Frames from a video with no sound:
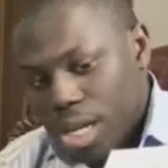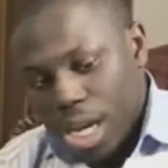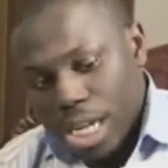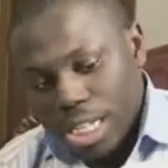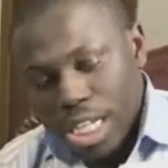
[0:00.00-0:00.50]

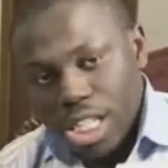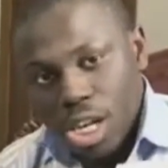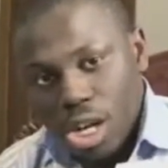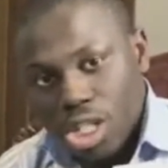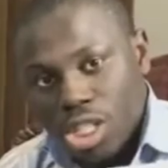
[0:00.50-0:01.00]
And there's a
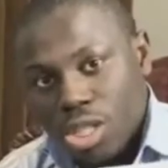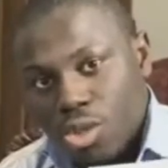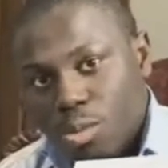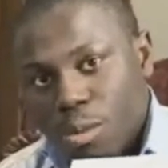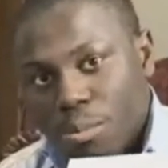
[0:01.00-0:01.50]
lot
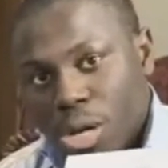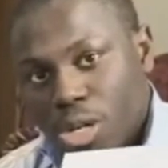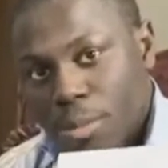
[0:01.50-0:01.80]
to be proud